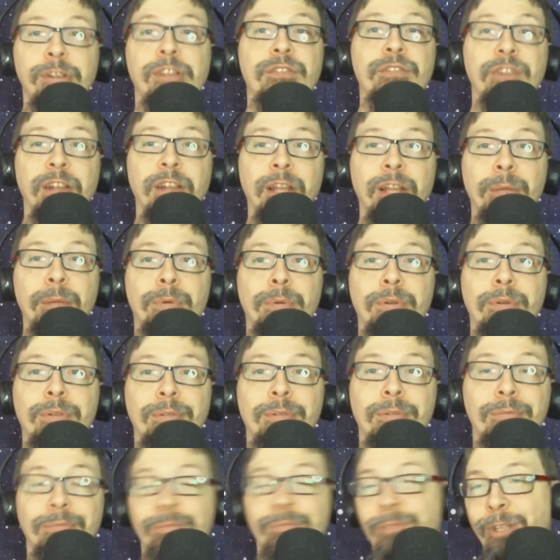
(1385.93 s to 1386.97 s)
develop,
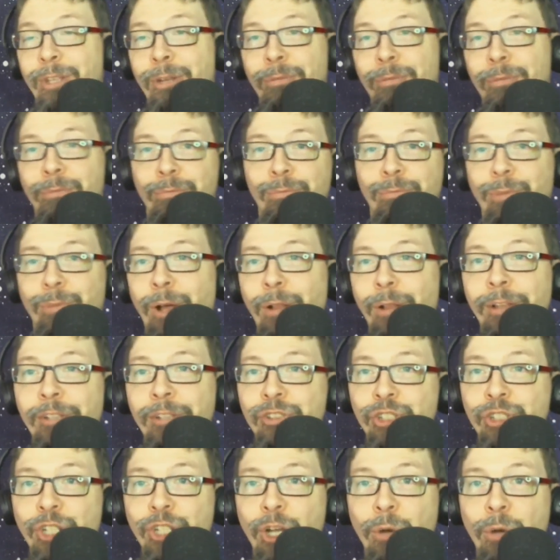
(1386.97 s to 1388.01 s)
I'll
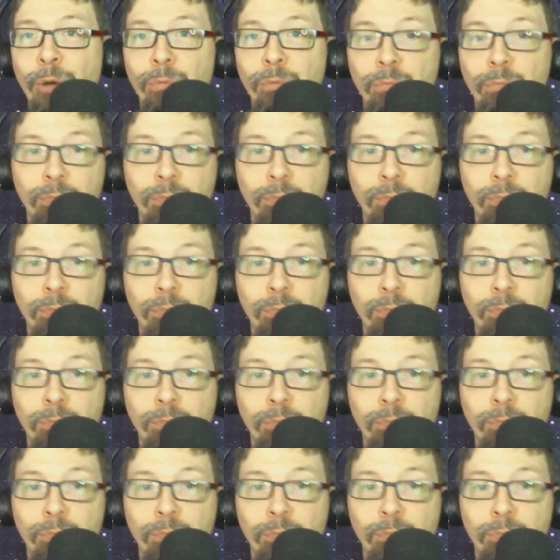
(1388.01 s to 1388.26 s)
let you know.